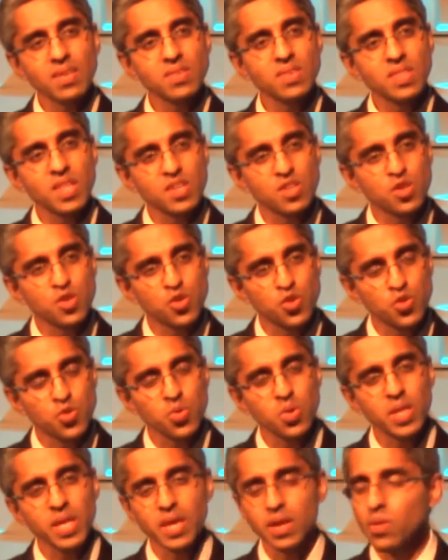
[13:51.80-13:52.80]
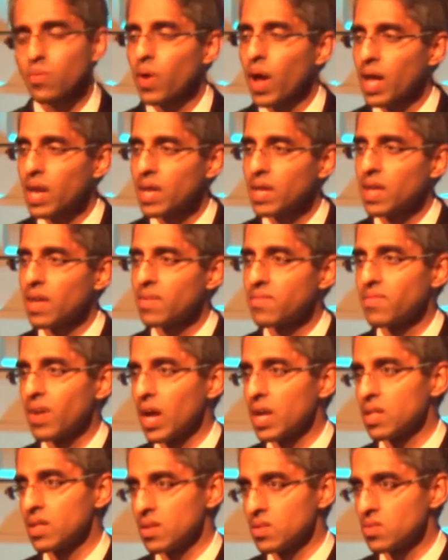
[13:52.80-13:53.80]
that to truly eradicate
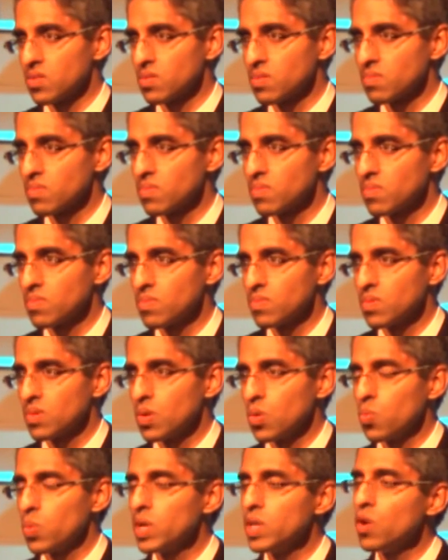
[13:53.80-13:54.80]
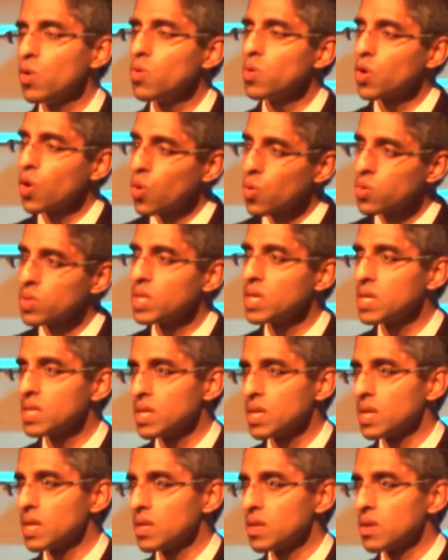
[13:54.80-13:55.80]
violence, we don't only
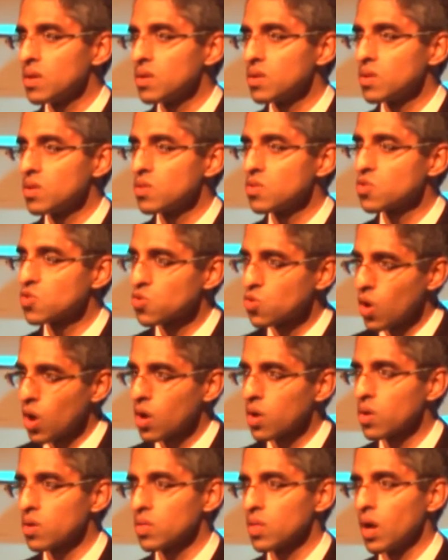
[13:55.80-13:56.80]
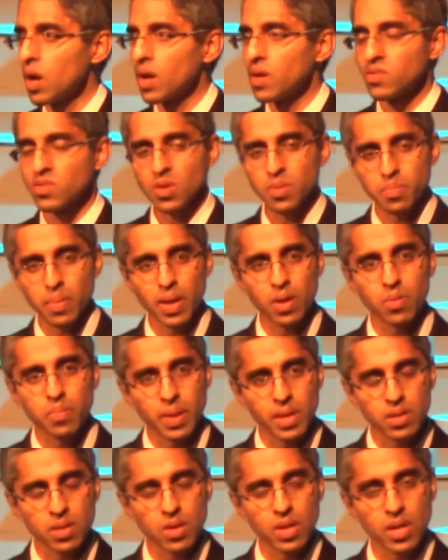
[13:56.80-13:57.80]
need stronger laws and better
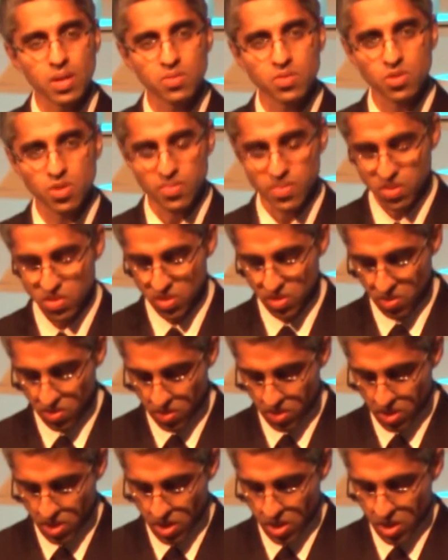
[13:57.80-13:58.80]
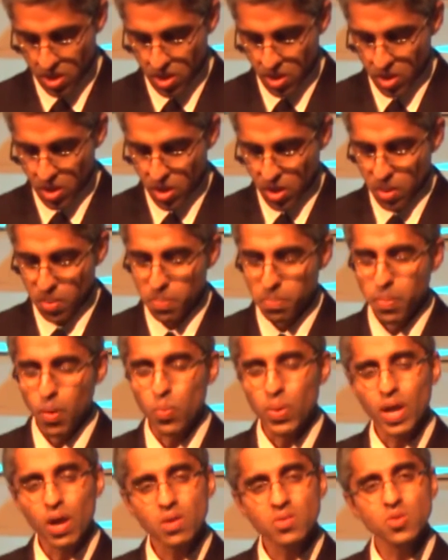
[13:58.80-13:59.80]
mental health services, but
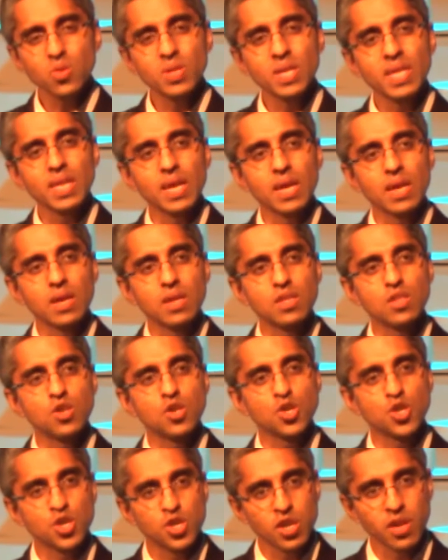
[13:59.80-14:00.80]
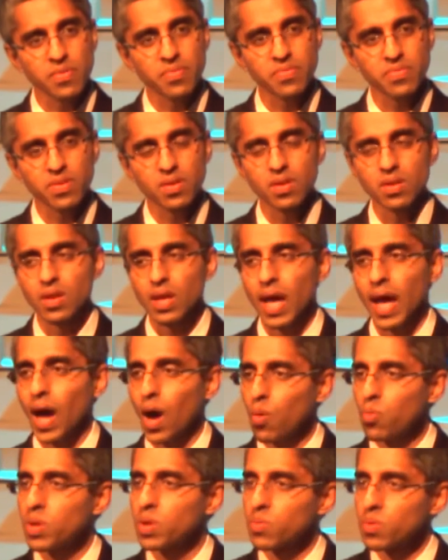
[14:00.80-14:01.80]
we also need to shift
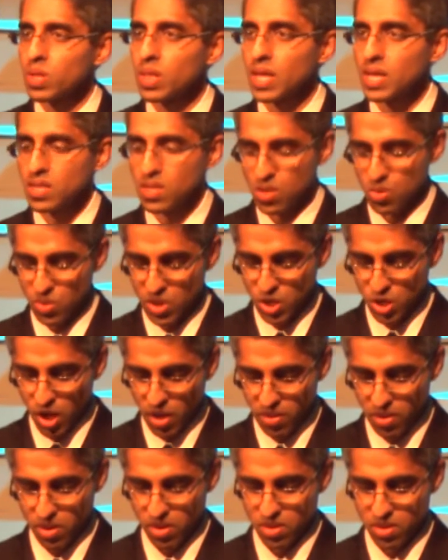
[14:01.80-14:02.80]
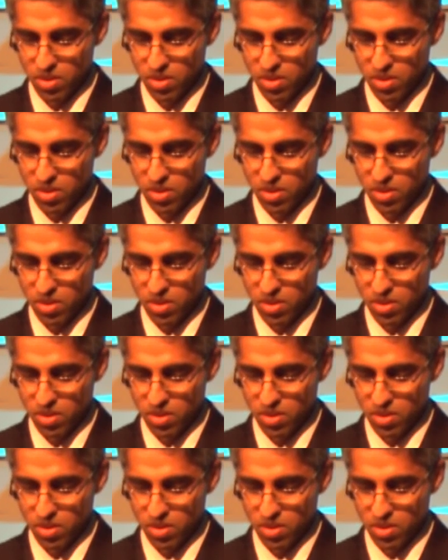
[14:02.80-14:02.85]
how we relate to each other.